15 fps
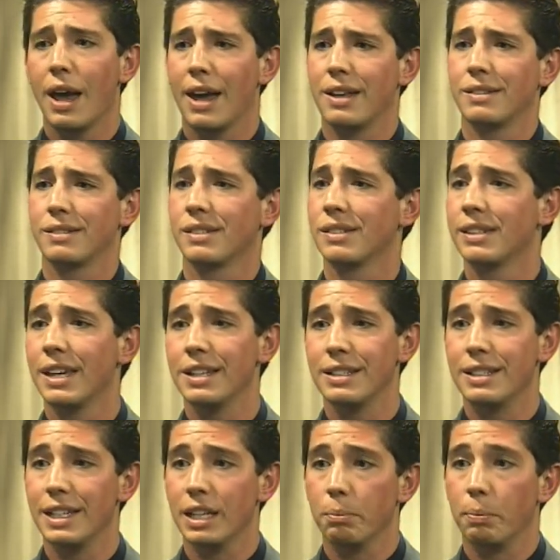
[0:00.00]
skin
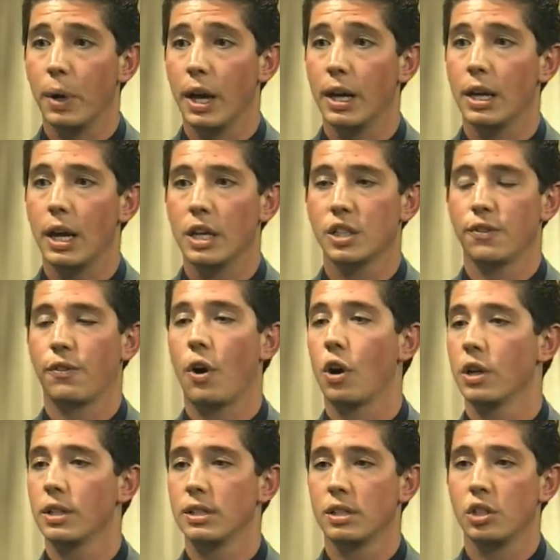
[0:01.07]
deep, but as
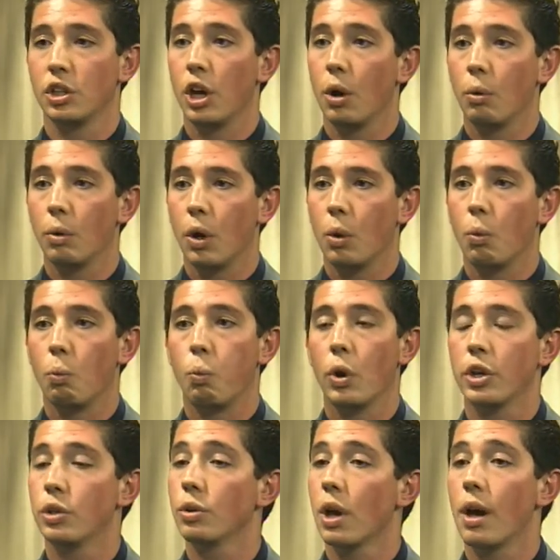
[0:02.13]
far as you know, where
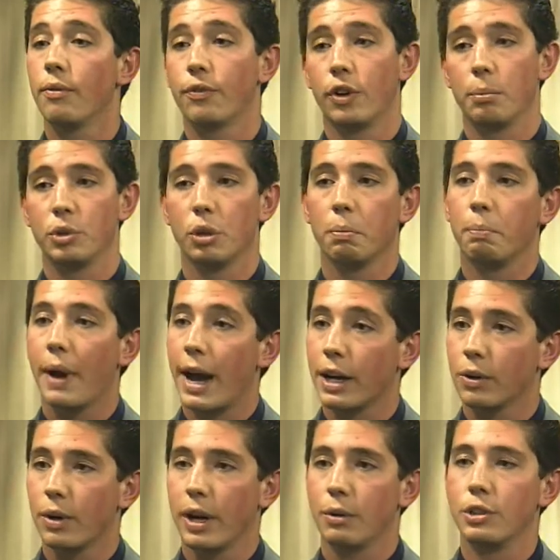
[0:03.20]
you come from, your
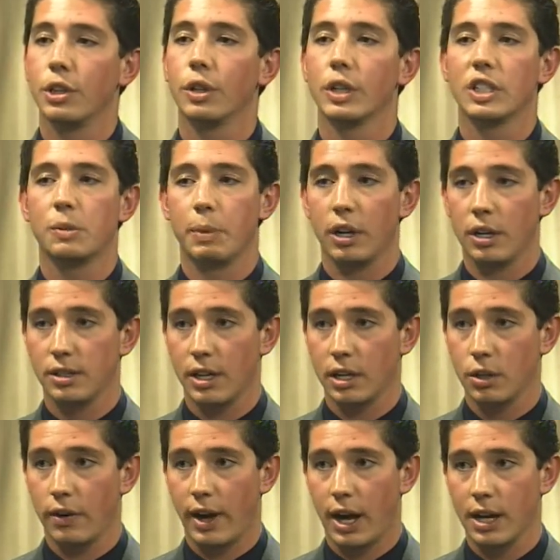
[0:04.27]
background, your experience that
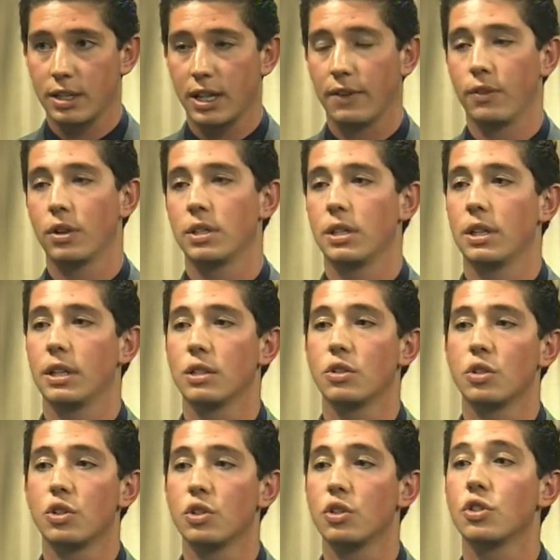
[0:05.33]
you had, diversity is
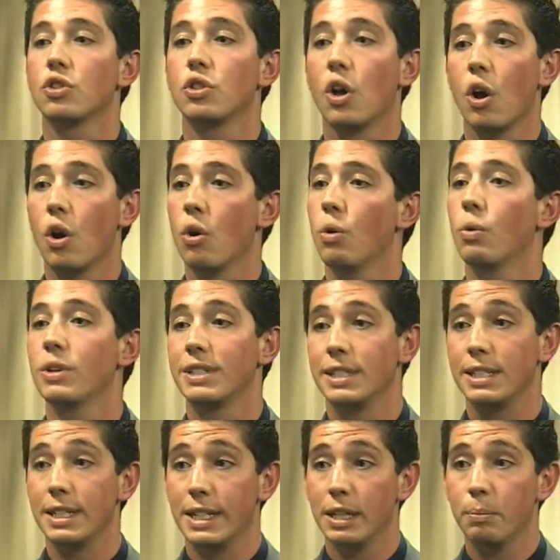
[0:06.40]
so
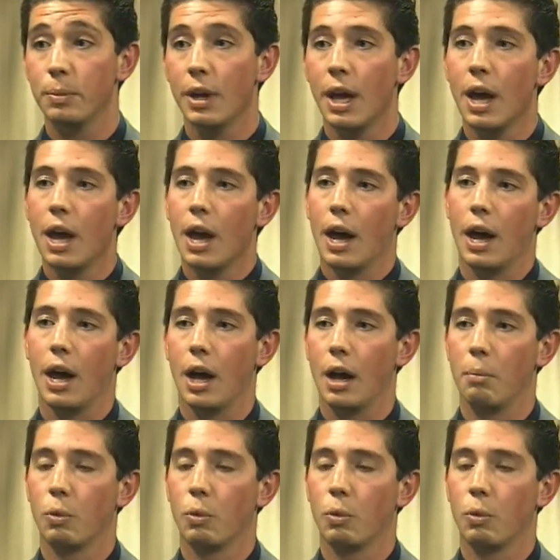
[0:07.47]
deep. Mm. Um,